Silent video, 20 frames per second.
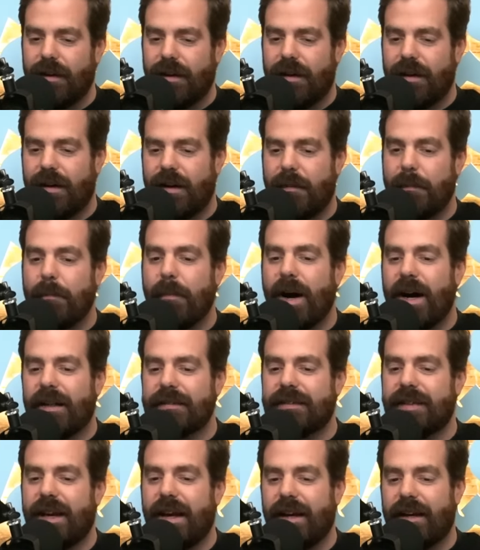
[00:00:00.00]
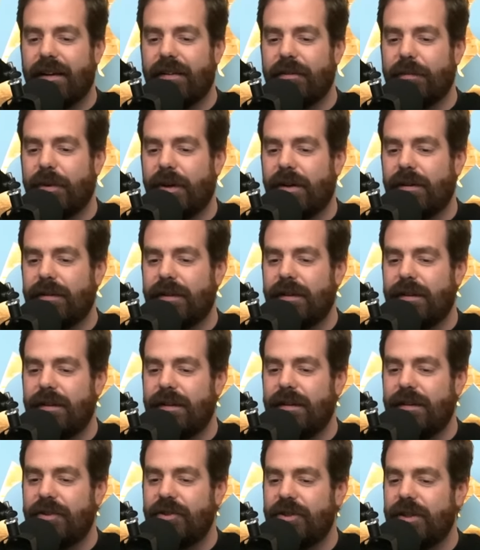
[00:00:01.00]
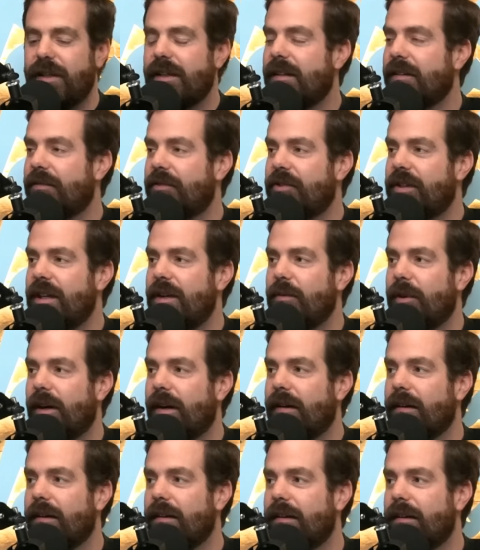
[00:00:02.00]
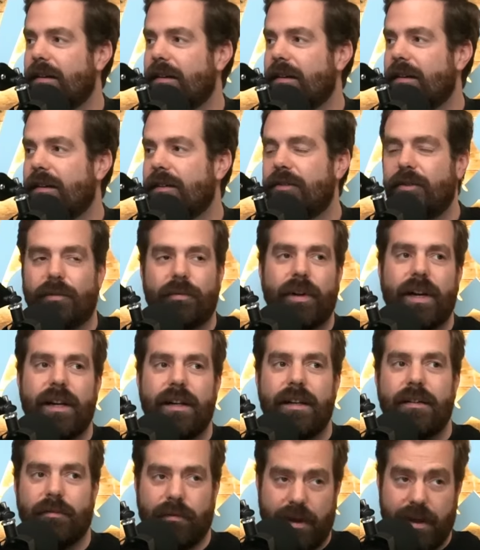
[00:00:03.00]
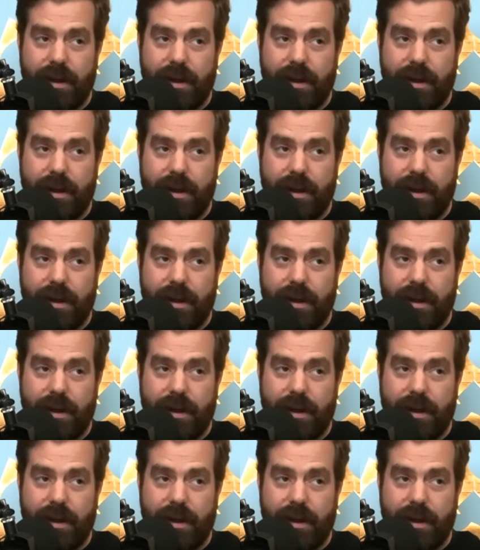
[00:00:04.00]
Montec is apparently the Shein of ski wear. Okay, so Randy,